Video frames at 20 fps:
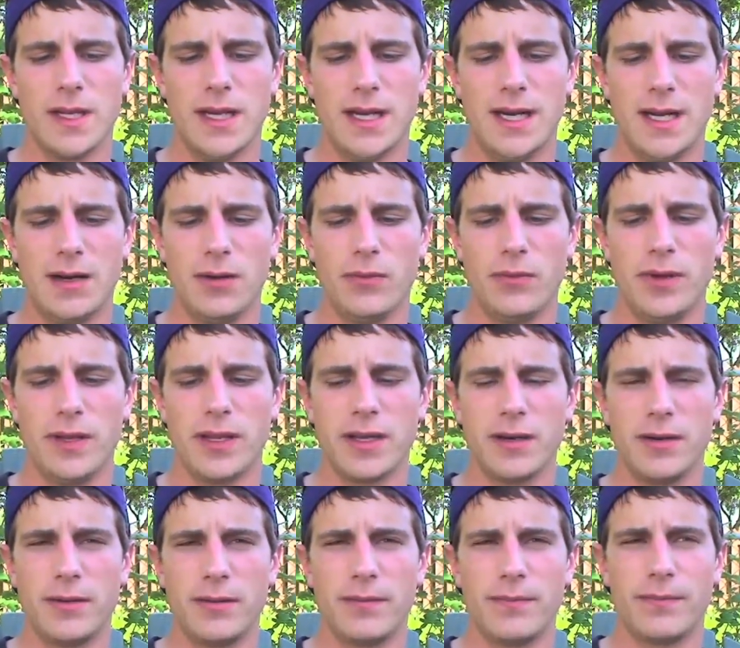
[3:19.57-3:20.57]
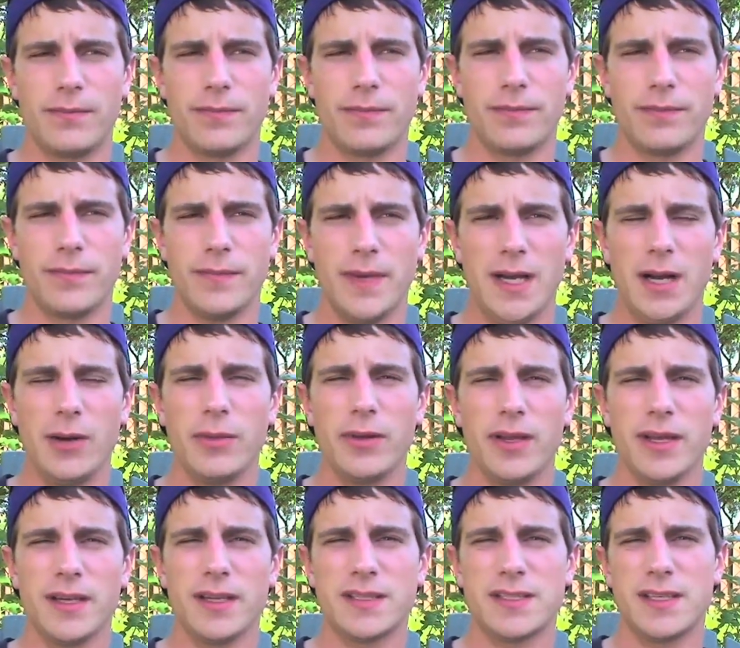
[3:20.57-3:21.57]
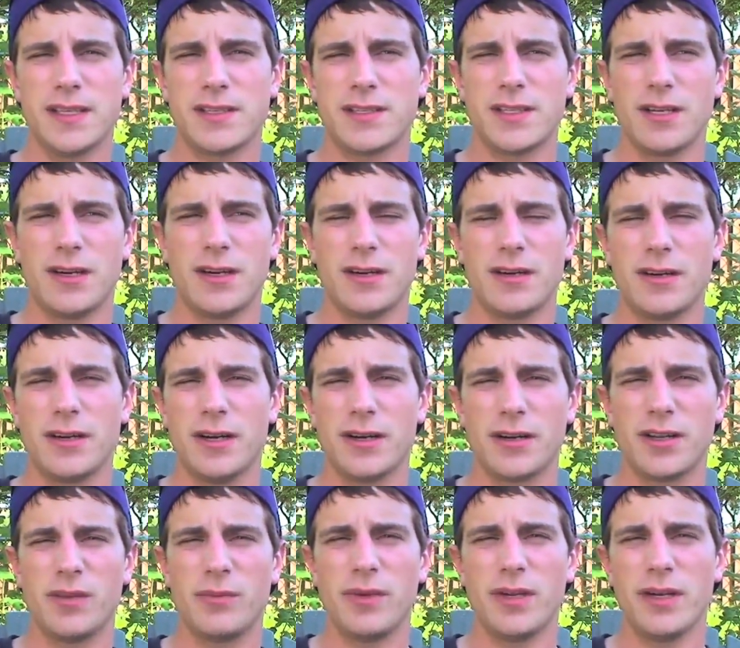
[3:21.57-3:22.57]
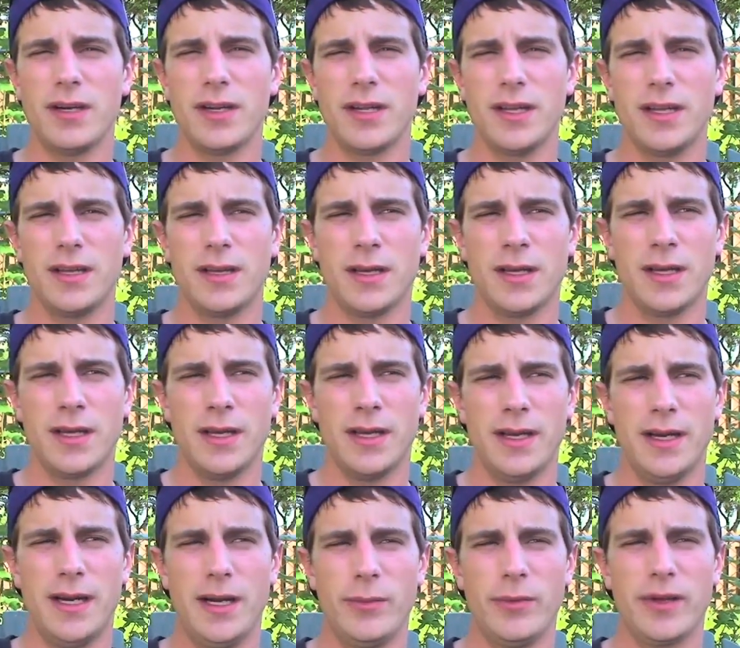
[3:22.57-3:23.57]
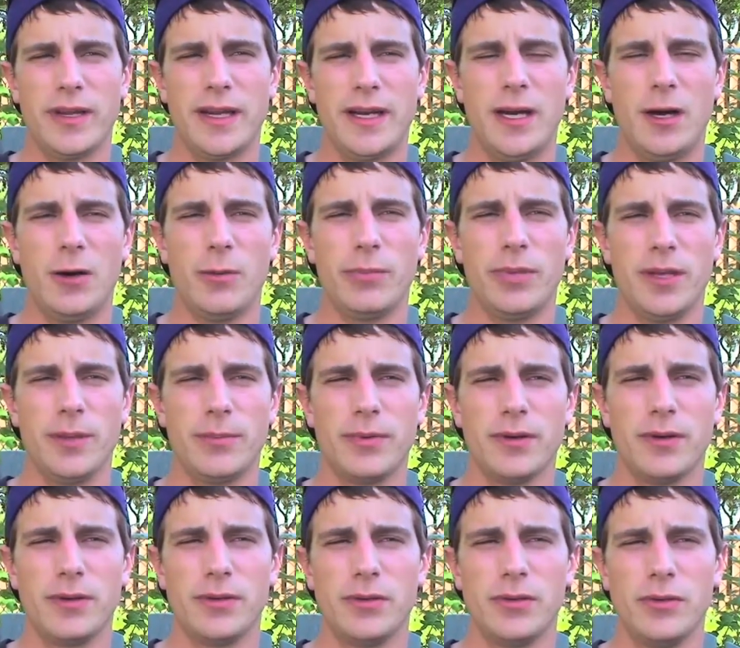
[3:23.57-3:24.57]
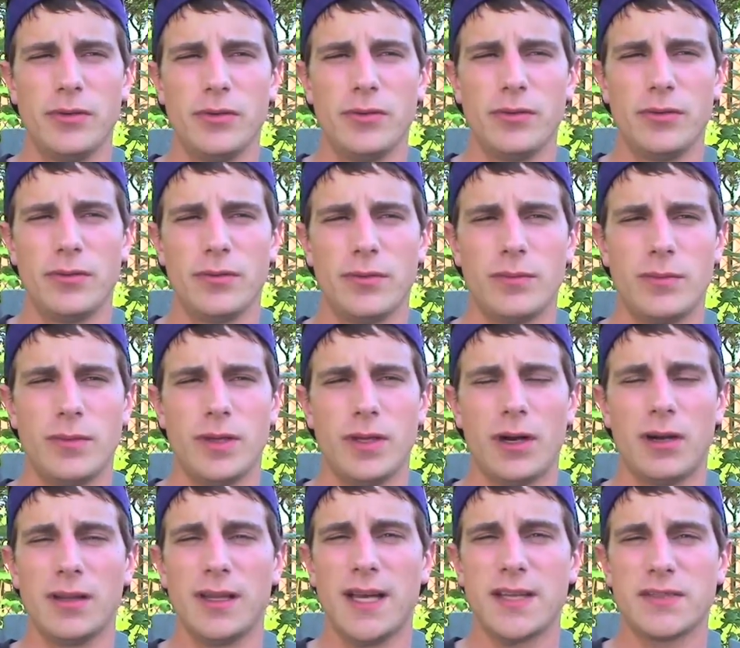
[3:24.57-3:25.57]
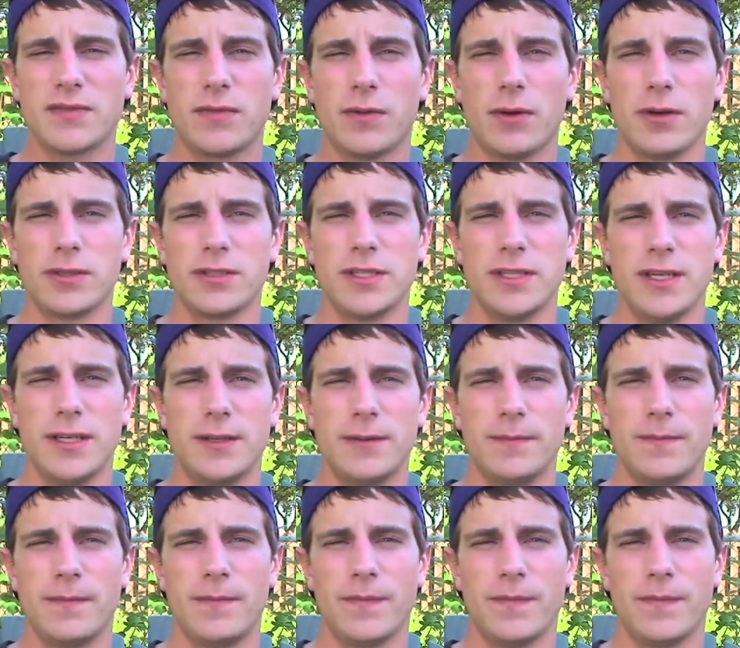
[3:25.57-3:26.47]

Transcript: how we can assist our community and how we can help people who are less fortunate.